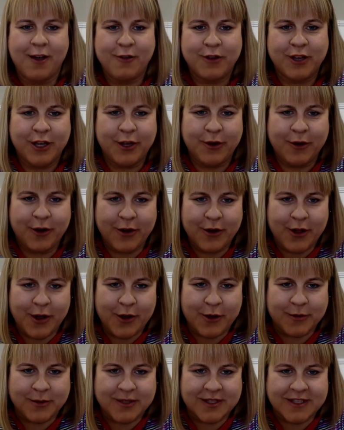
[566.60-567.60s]
how cute are
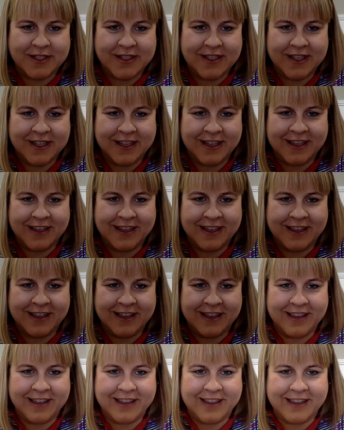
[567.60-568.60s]
those?
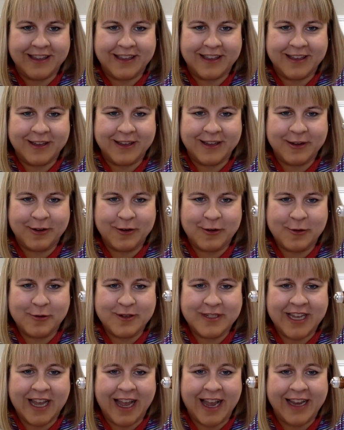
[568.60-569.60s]
Your
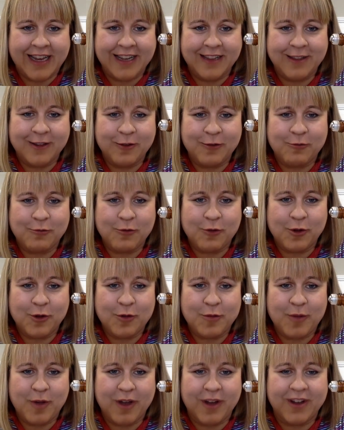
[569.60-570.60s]
own tiny little roller
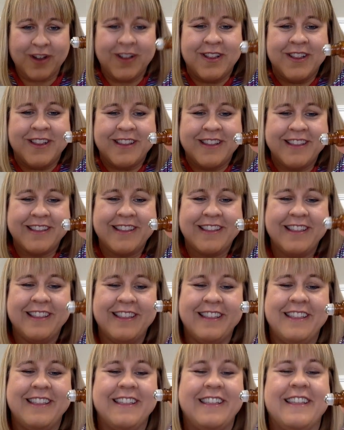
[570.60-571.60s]
bottle.
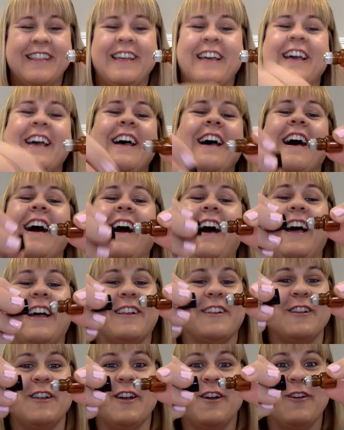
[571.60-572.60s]
I
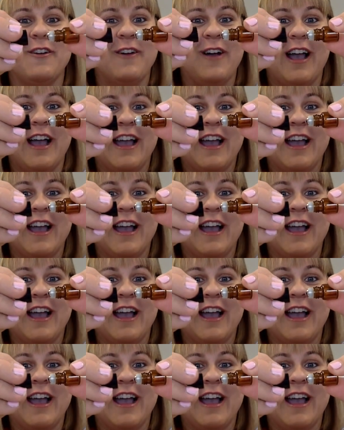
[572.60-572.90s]
don't know.